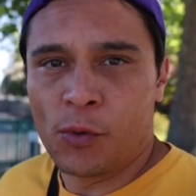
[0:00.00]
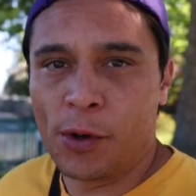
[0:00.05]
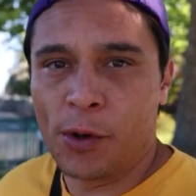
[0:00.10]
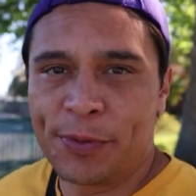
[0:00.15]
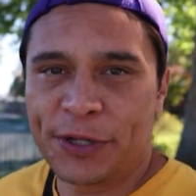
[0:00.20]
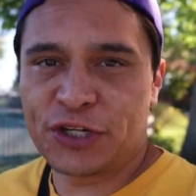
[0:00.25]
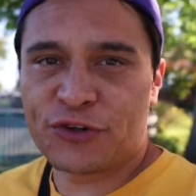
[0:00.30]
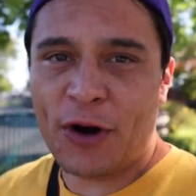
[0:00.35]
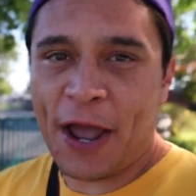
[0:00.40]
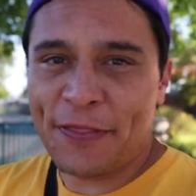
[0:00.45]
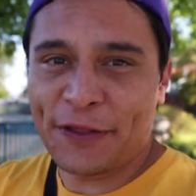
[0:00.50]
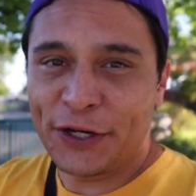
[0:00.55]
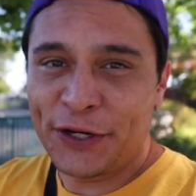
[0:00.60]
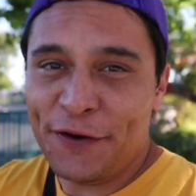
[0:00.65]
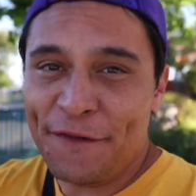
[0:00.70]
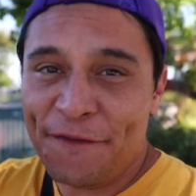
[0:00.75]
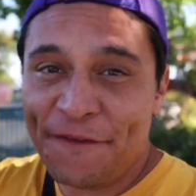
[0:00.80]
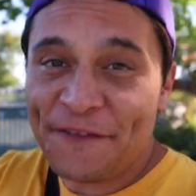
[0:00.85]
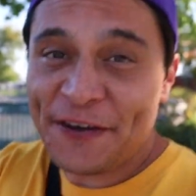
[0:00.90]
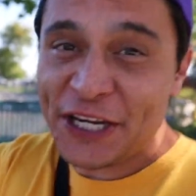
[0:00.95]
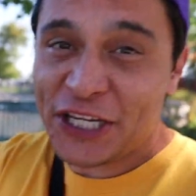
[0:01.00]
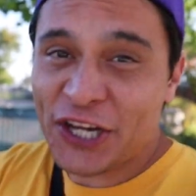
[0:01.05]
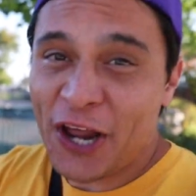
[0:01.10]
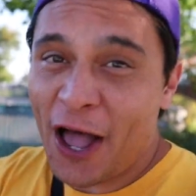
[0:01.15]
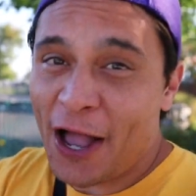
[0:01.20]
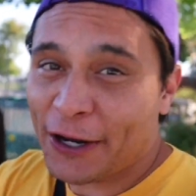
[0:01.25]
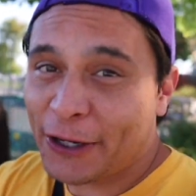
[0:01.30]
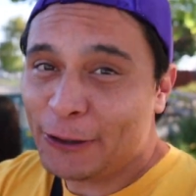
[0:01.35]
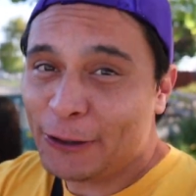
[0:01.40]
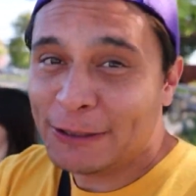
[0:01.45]
we'll be trying the new fish
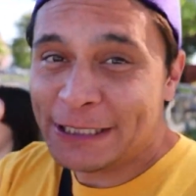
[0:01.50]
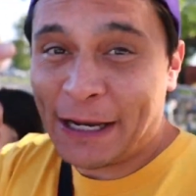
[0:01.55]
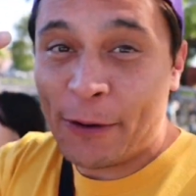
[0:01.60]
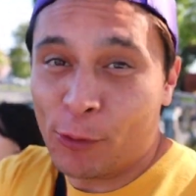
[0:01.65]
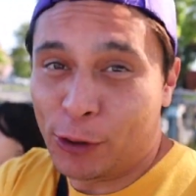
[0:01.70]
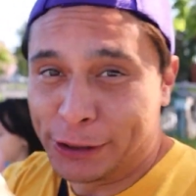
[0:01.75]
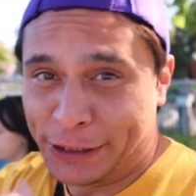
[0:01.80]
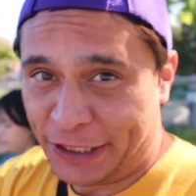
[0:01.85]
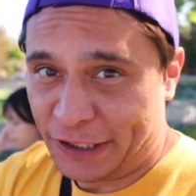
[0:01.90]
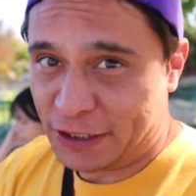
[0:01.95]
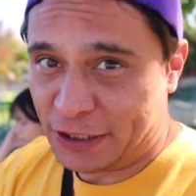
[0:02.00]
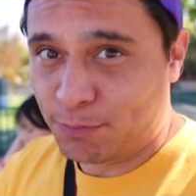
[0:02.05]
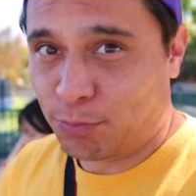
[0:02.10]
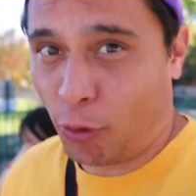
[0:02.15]
tacos at Wilderness